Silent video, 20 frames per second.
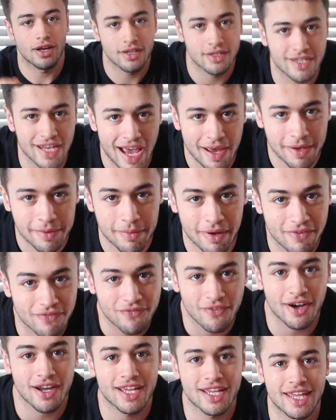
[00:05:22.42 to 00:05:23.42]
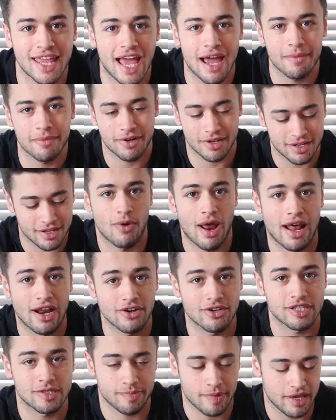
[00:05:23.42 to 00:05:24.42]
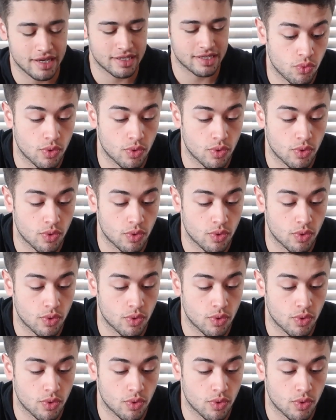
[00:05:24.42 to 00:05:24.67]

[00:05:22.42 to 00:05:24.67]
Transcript: god damn, my fucking camera ran out of space.